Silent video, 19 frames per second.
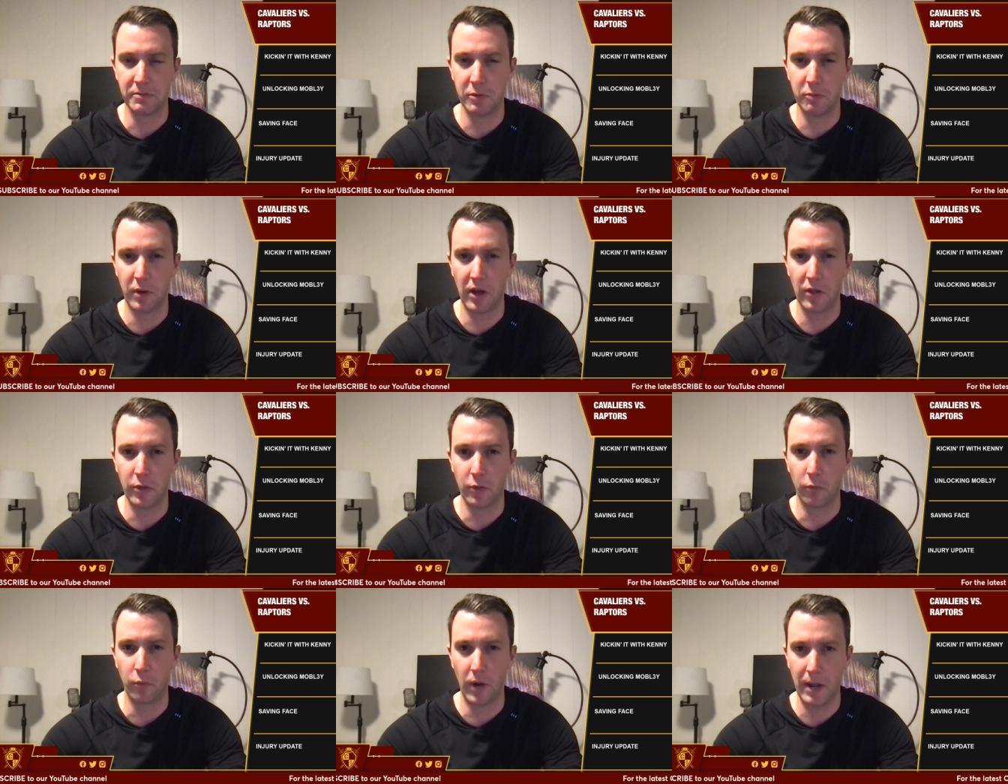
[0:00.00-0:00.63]
Meanwhile,
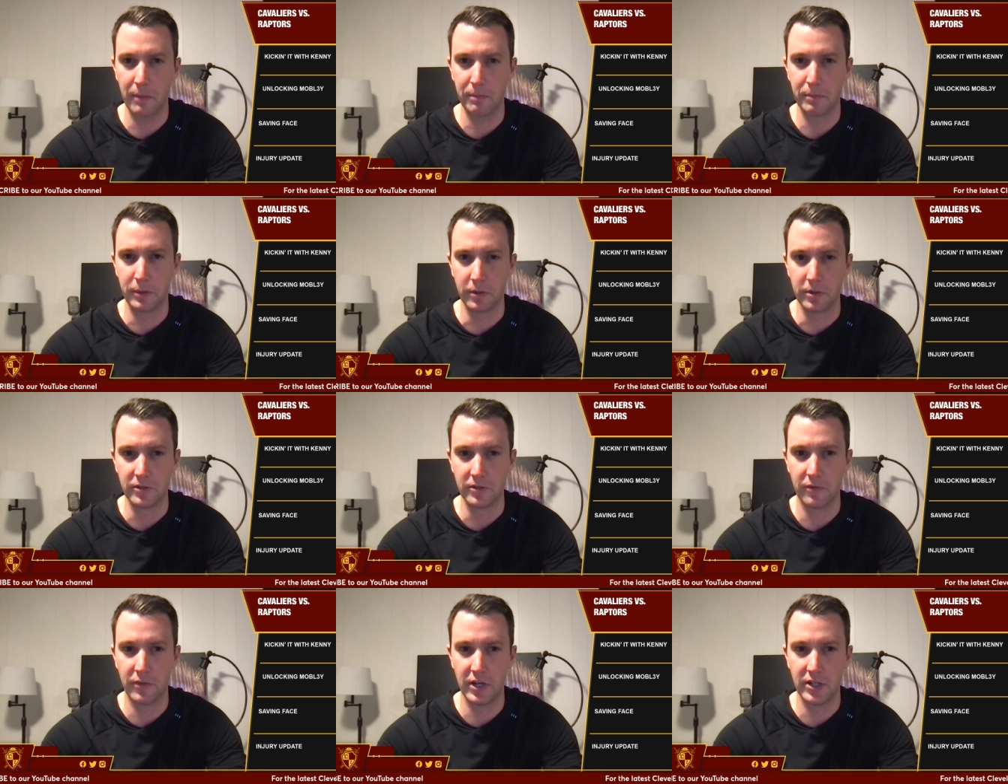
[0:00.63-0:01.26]
the
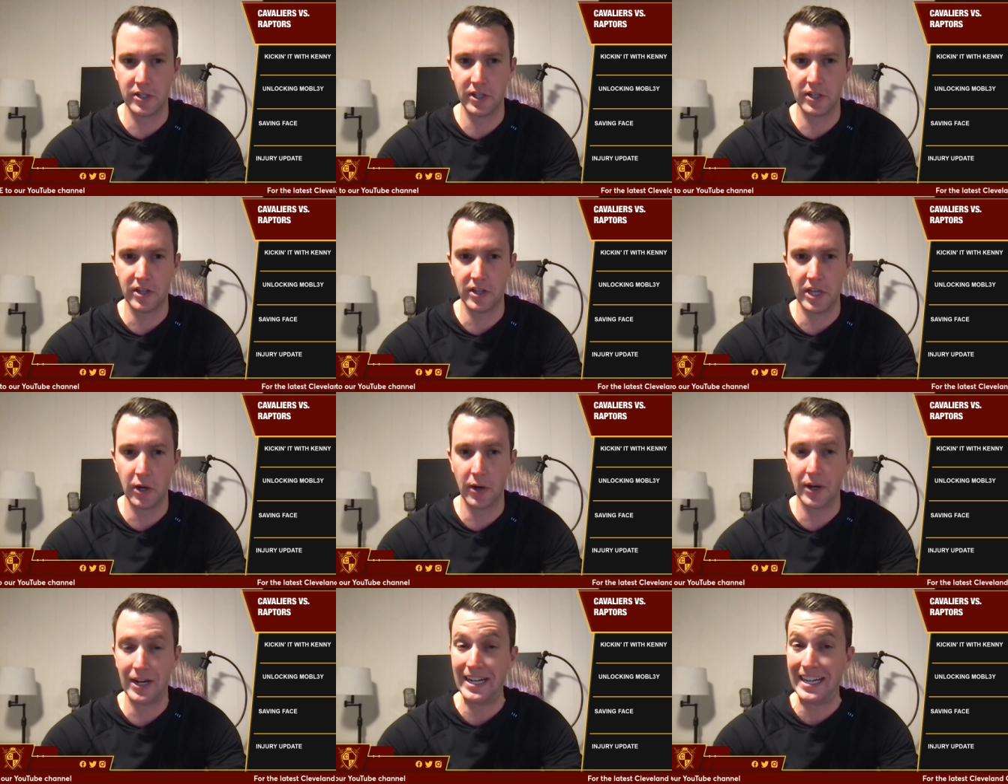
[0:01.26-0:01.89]
Raptors finishing the
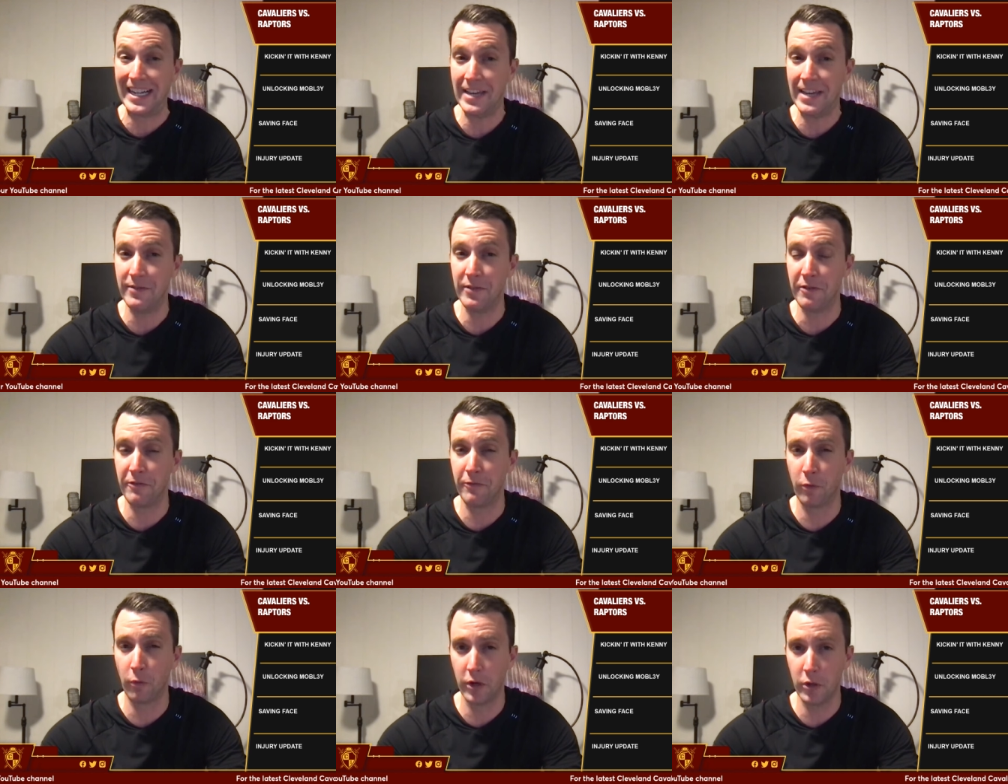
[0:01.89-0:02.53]
year at an
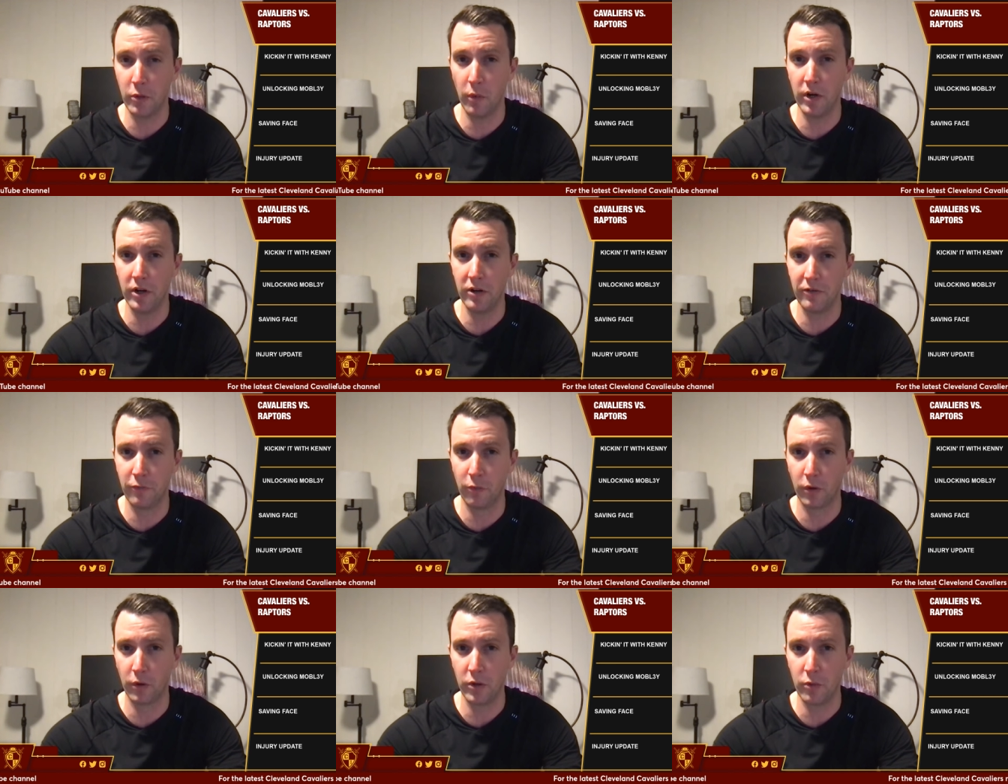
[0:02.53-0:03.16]
even forty-one
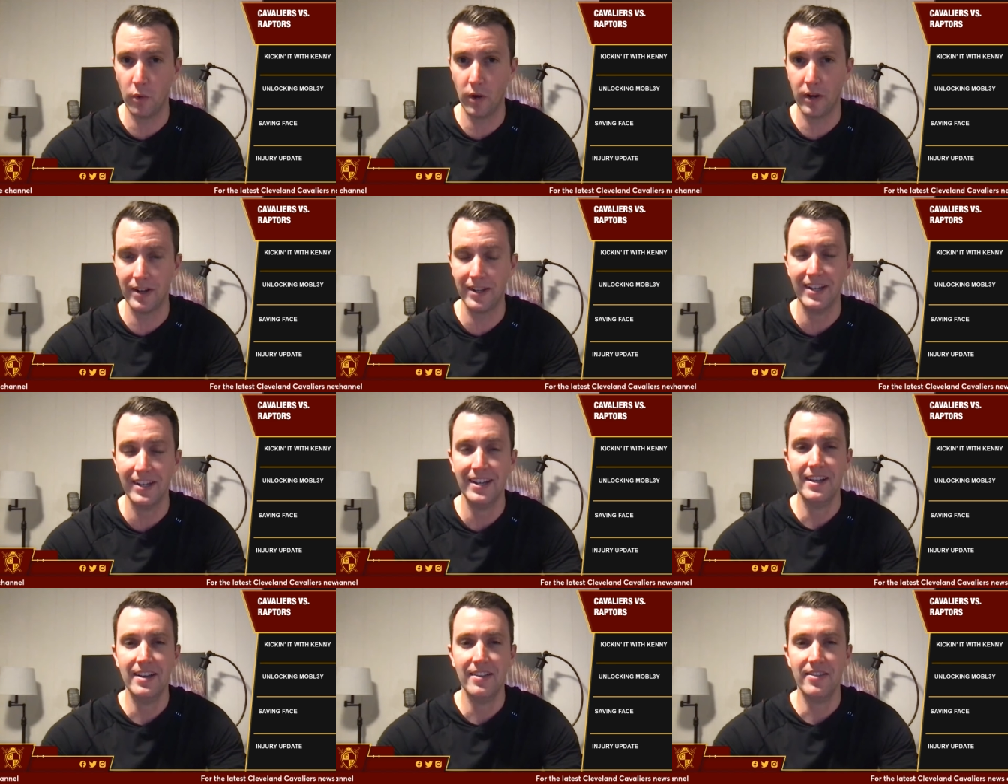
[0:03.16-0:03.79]
and forty-one,
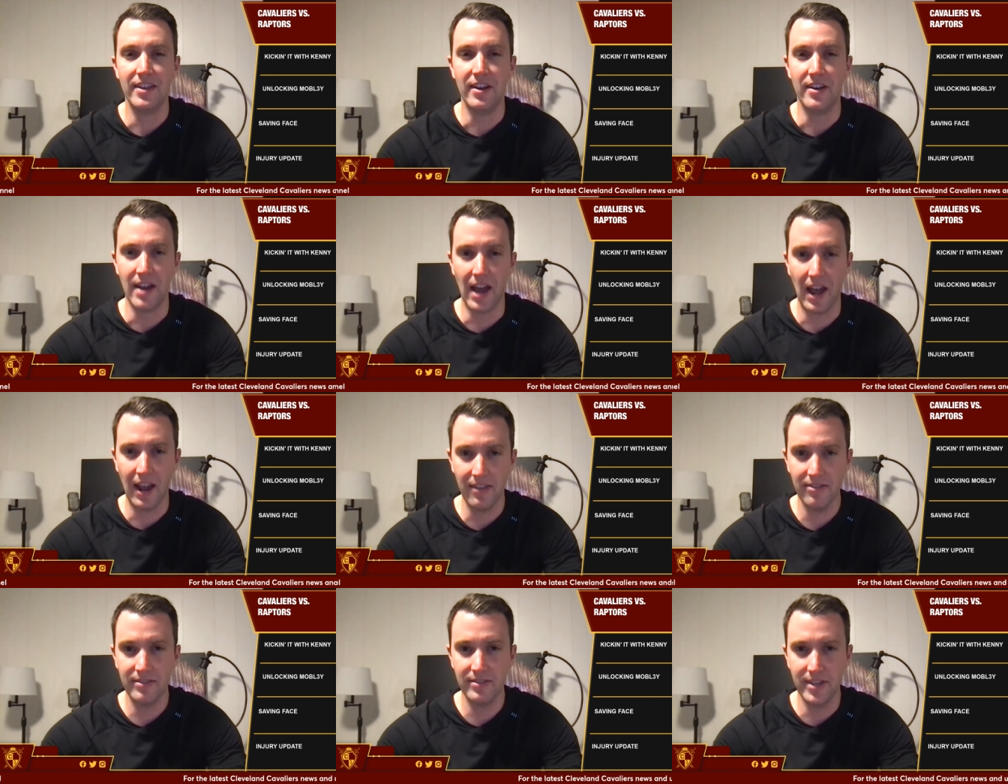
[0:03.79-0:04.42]
the
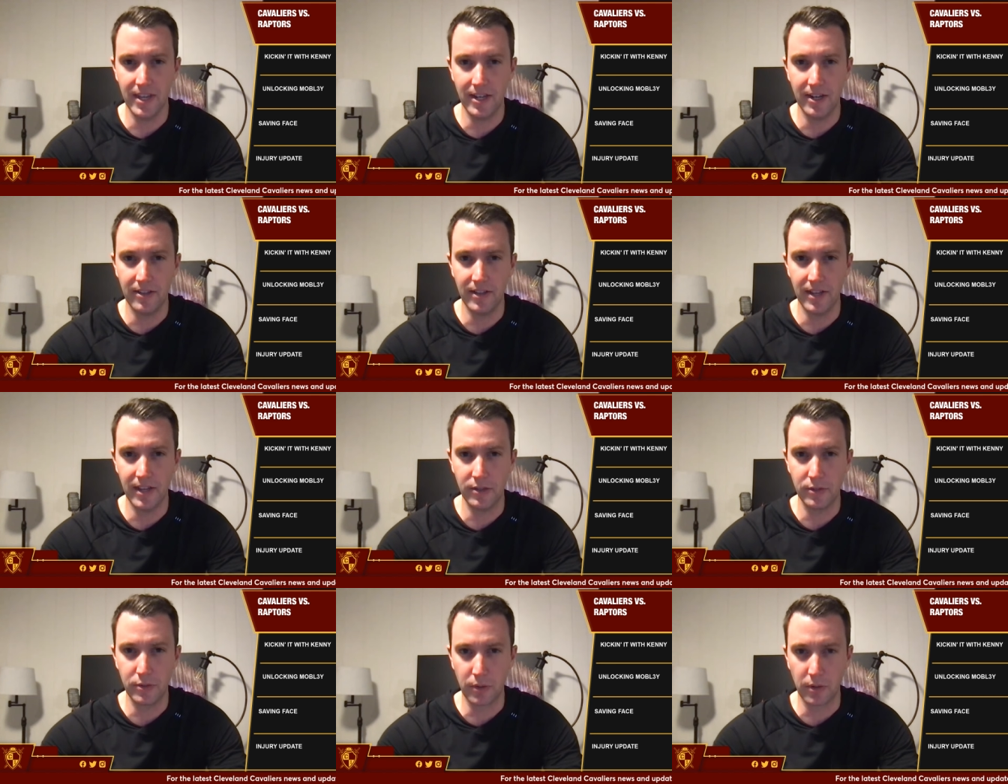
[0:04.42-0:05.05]
ninth seed in
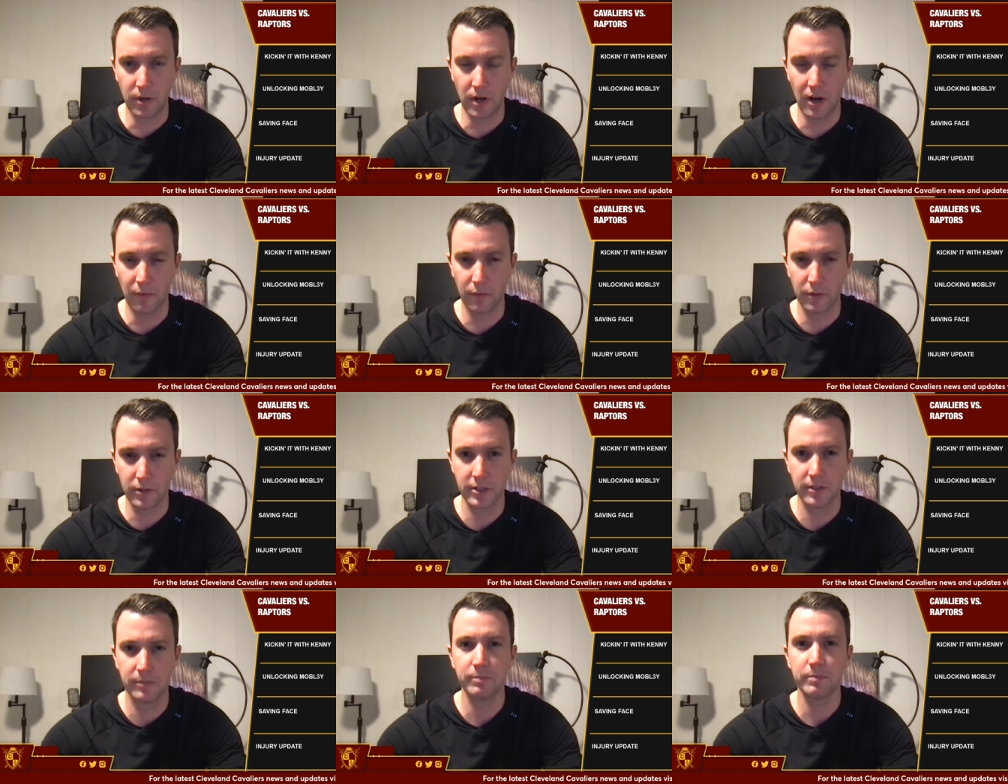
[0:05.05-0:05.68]
the Eastern
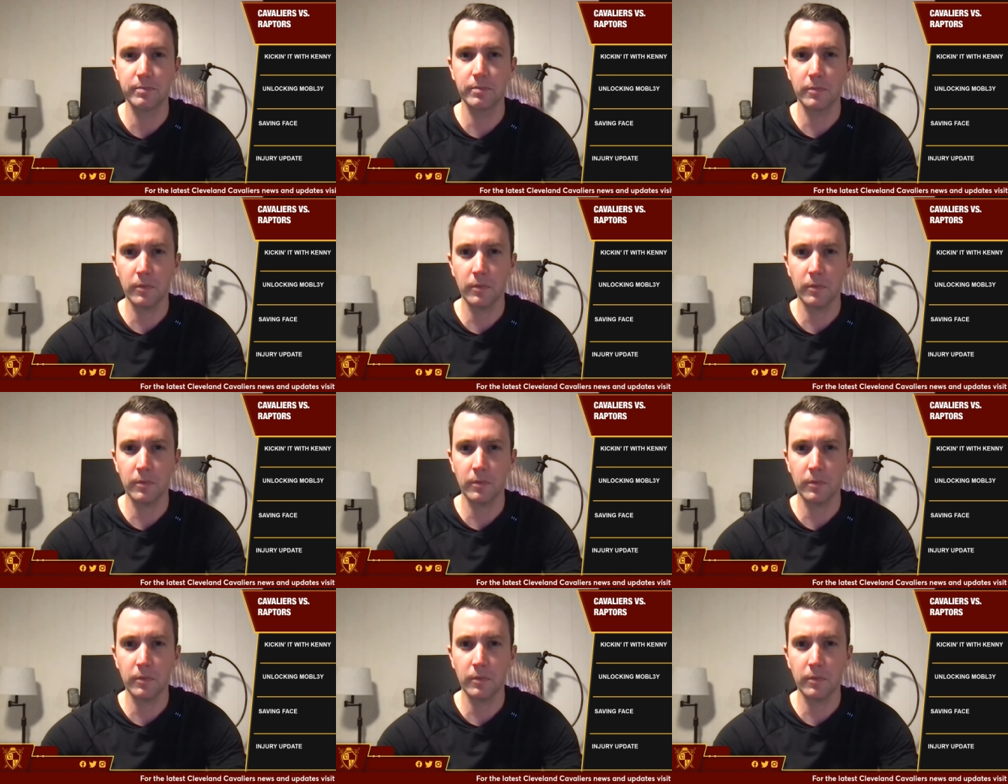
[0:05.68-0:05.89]
Conference,